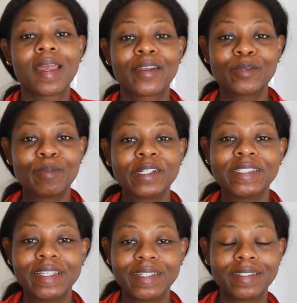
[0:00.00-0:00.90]
Good
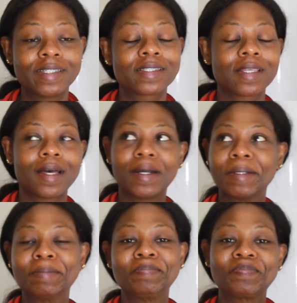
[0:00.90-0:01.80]
morning, ladies.
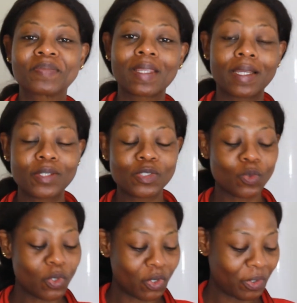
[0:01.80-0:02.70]
Um, I just
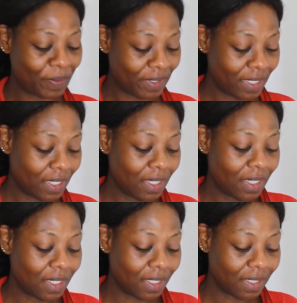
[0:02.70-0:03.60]
woke up
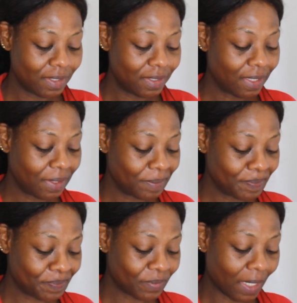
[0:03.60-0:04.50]
and
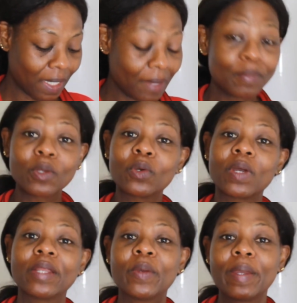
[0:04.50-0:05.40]
um, I'm gonna.
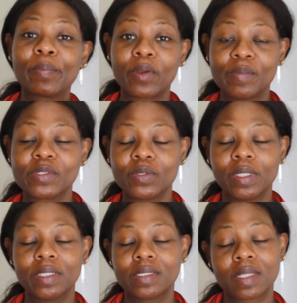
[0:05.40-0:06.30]
I know I promised you,
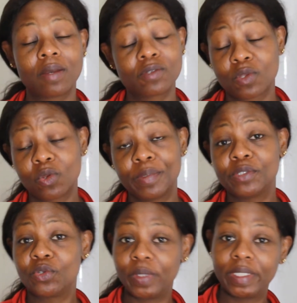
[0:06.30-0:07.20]
ladies, that I was gonna be
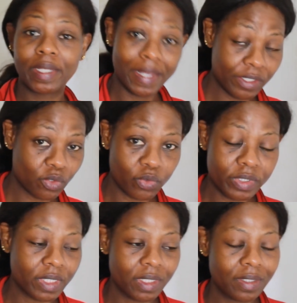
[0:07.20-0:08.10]
doing night
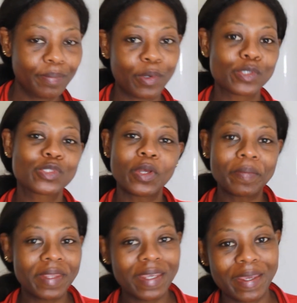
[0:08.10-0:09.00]
routine, but
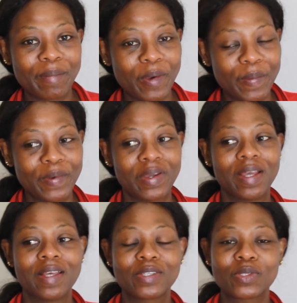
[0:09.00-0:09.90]
something came up,
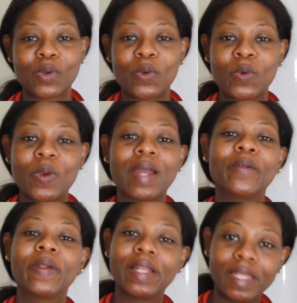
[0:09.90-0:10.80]
so I
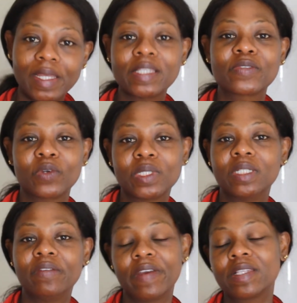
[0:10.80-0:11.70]
ran late for the
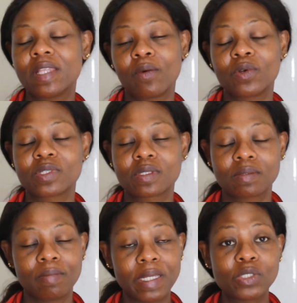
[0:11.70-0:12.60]
event that
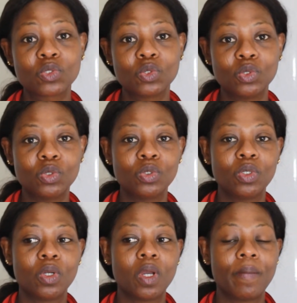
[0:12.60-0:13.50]
was meant to
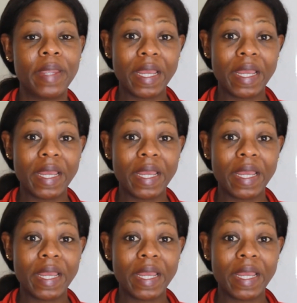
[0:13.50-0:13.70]
be